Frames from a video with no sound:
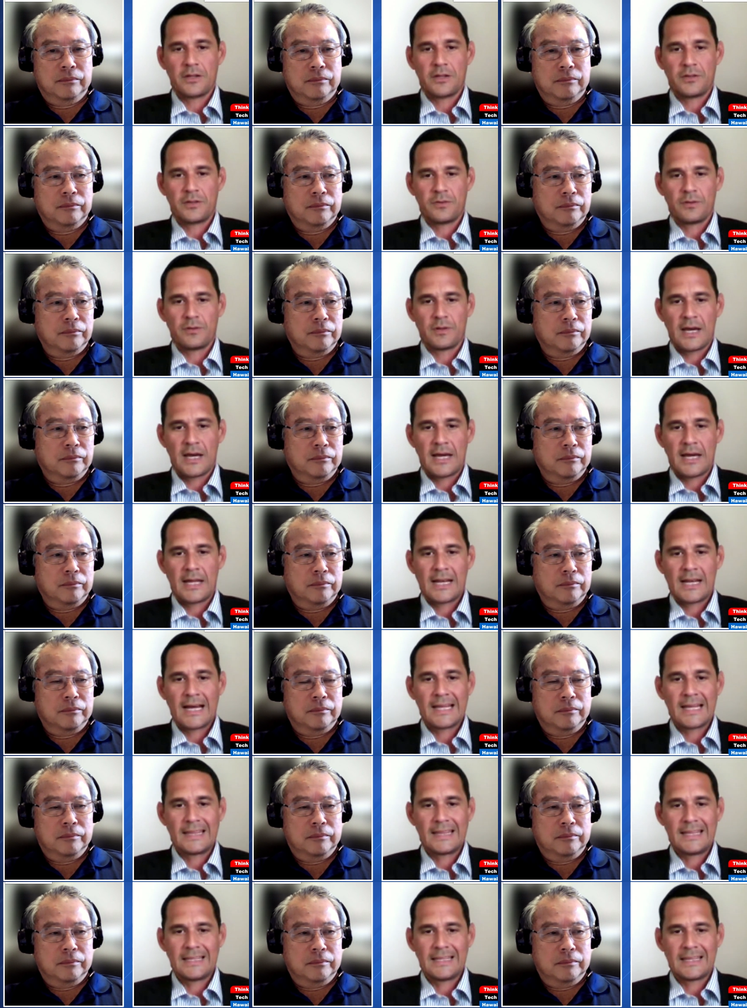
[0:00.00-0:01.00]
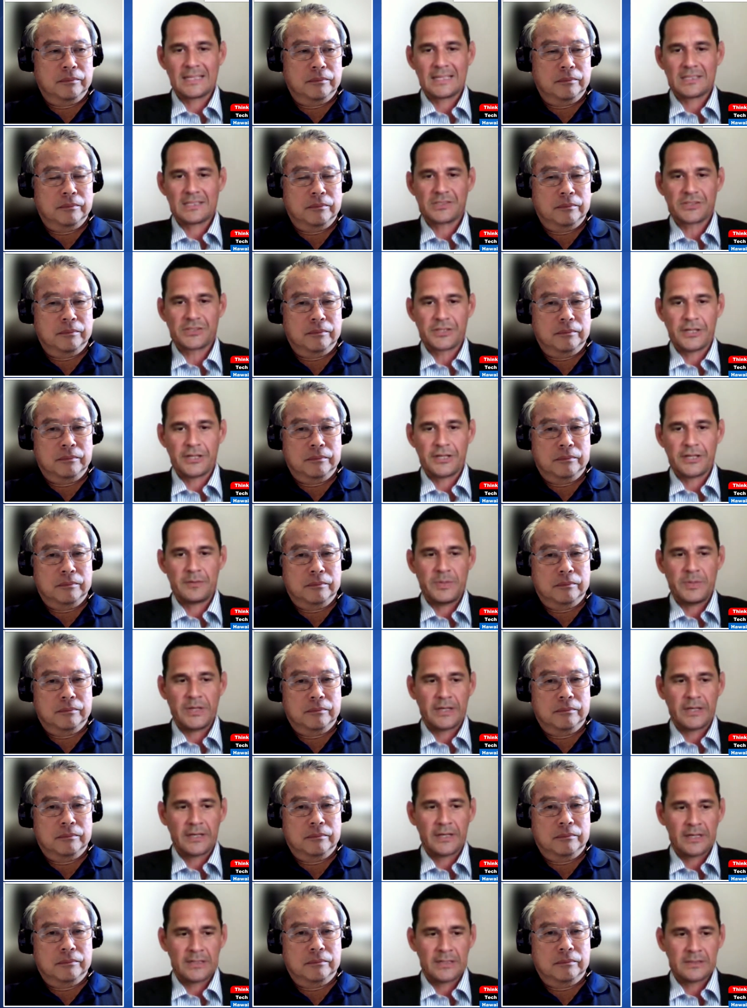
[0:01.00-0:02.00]
Speaker 1: to do that. And I think that's good,
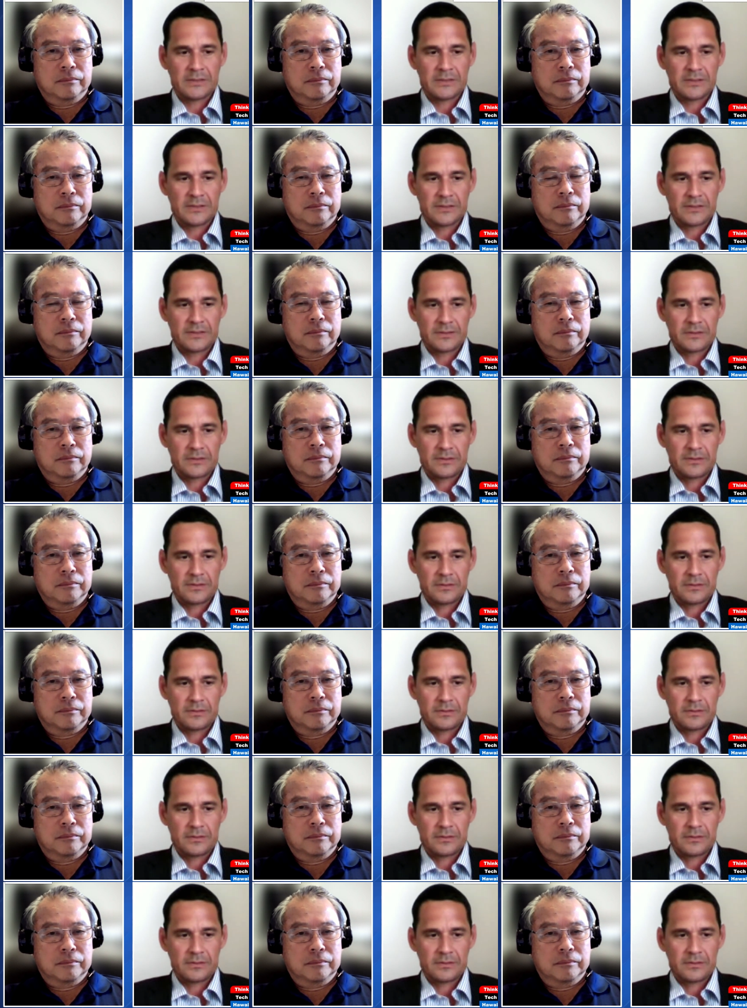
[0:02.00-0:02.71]
because